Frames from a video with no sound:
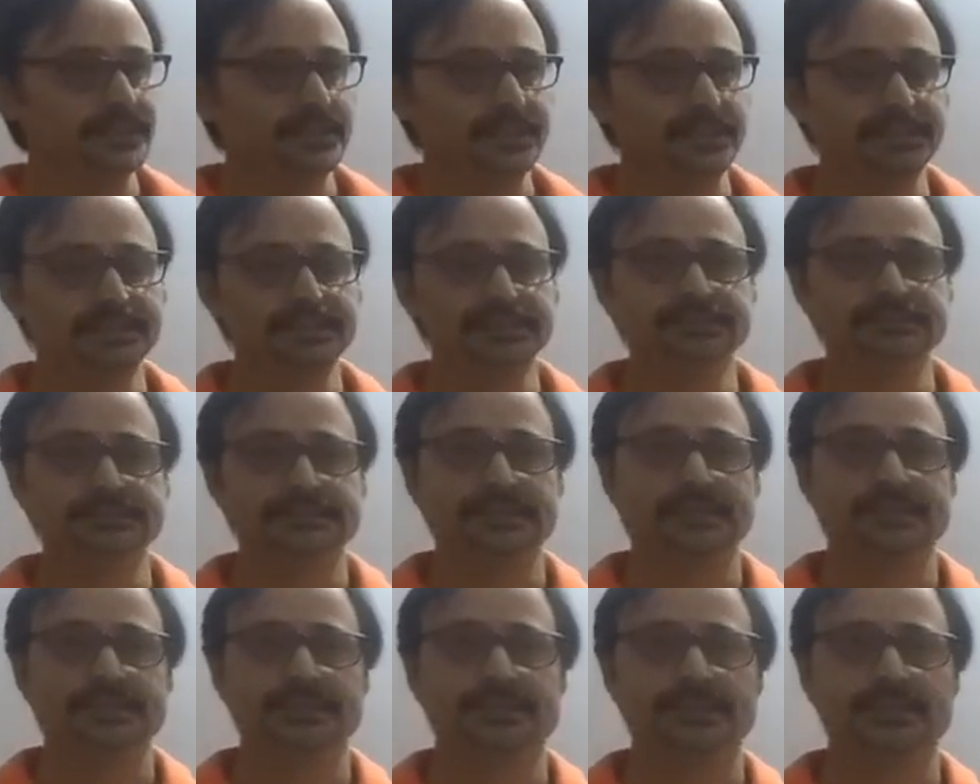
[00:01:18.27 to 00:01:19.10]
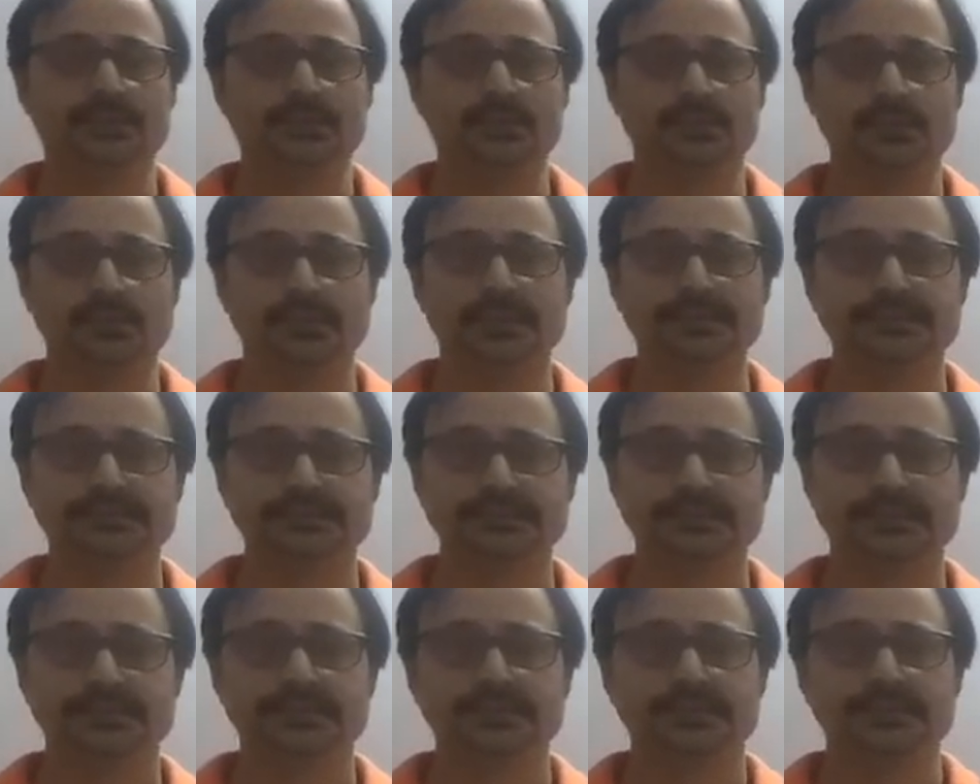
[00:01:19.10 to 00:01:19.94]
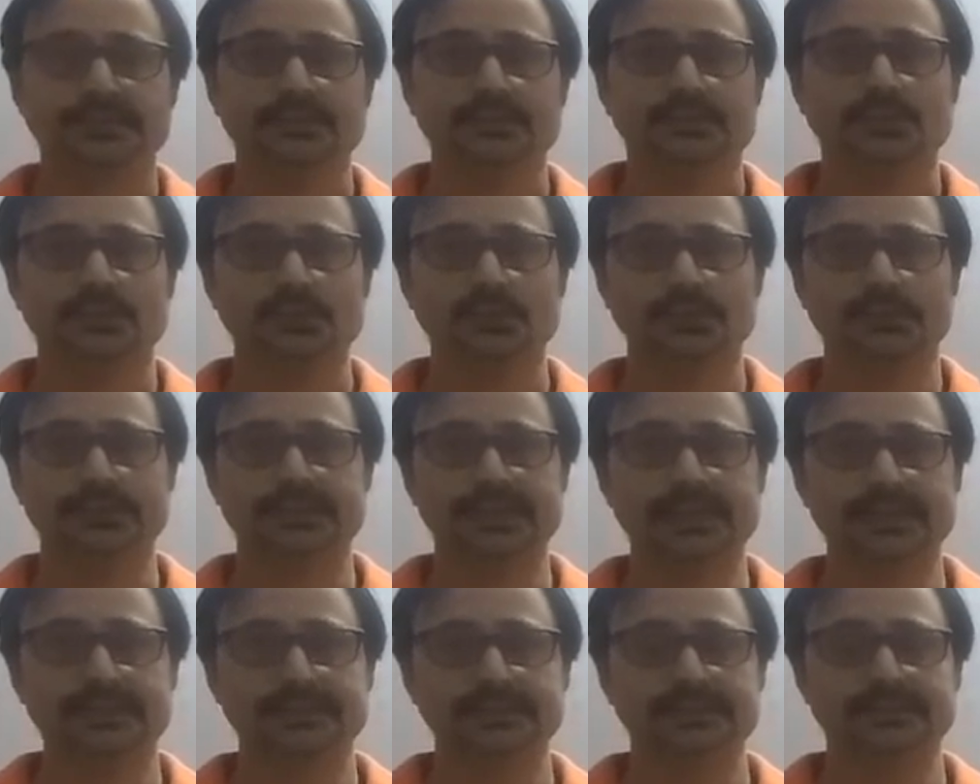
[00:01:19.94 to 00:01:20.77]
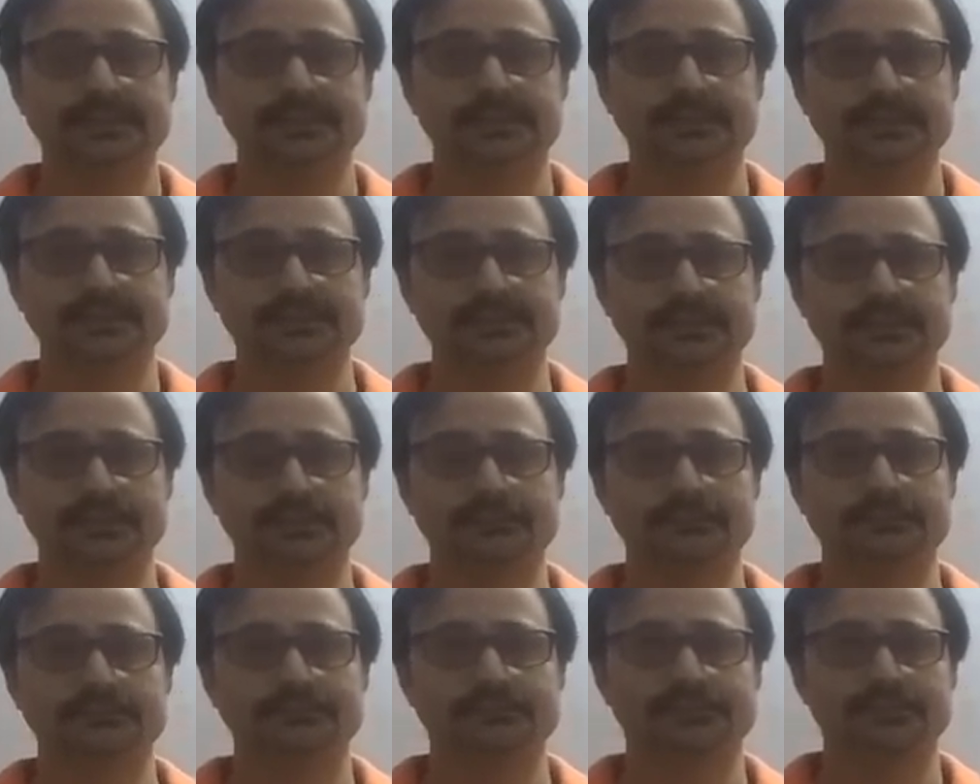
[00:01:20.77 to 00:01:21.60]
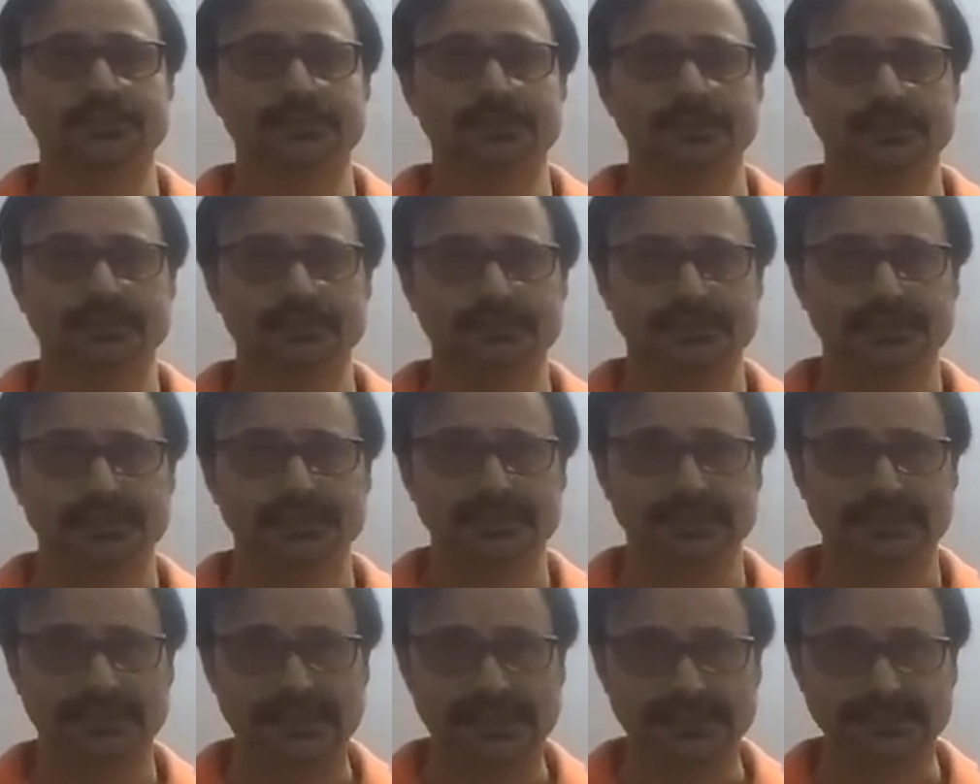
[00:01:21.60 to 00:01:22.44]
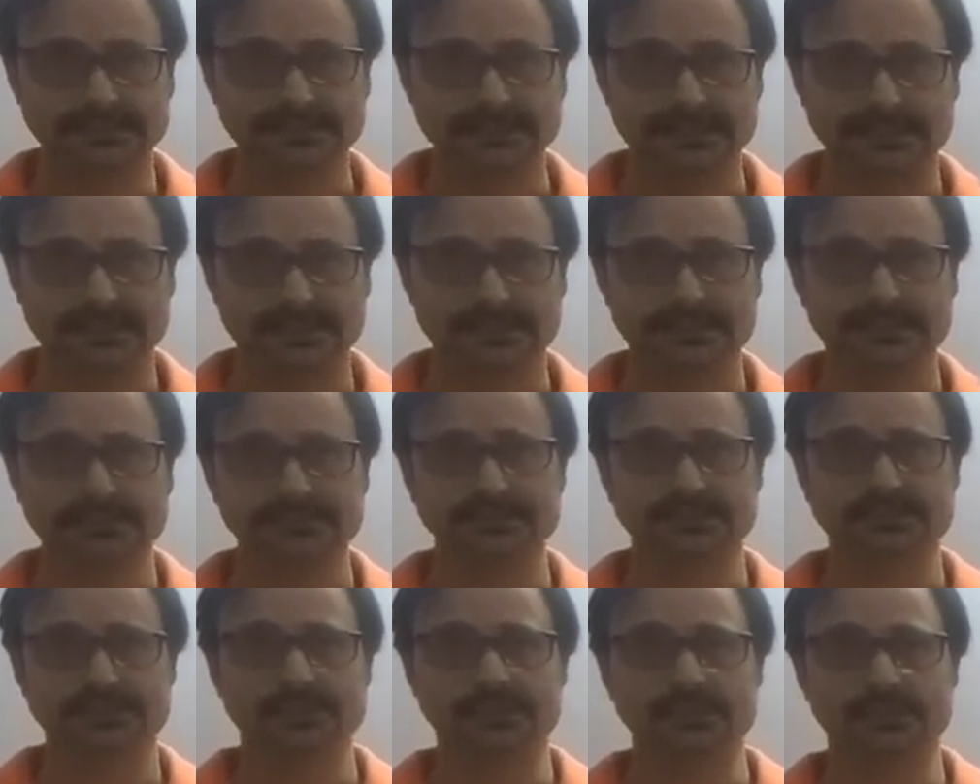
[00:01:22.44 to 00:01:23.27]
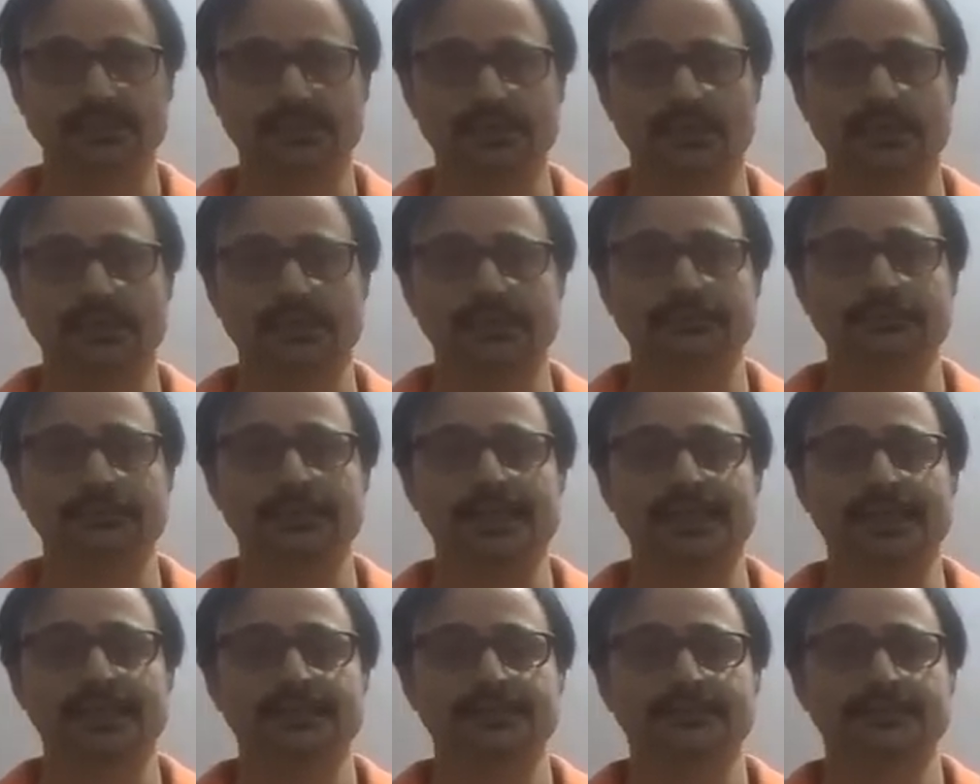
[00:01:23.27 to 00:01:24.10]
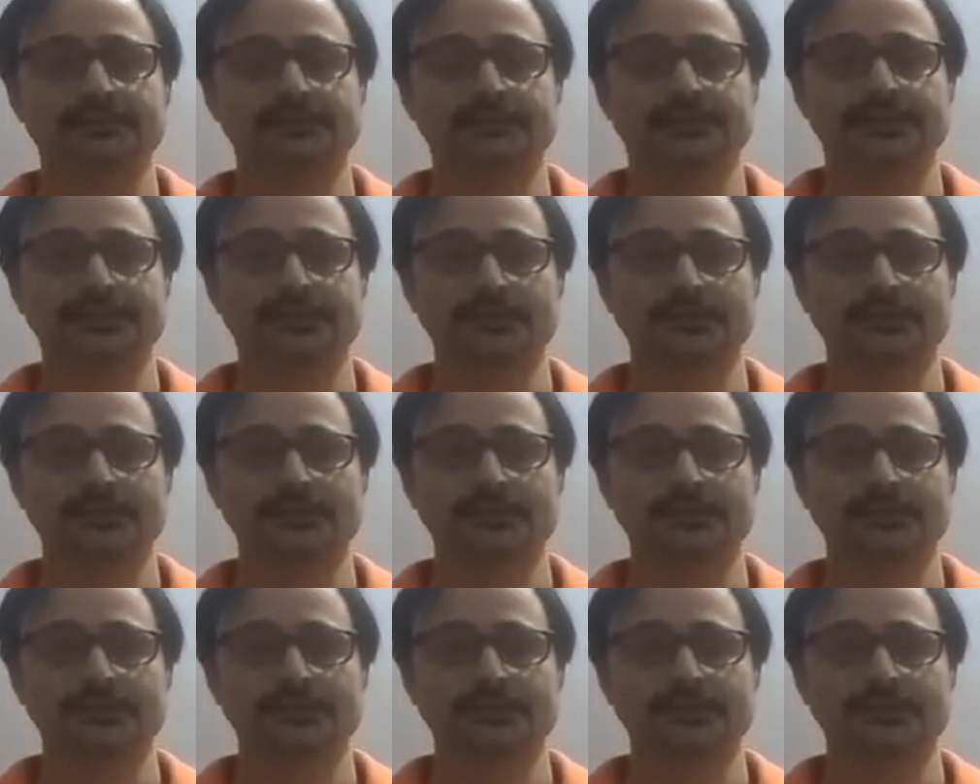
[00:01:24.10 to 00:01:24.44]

It is a request to get the tax returns record back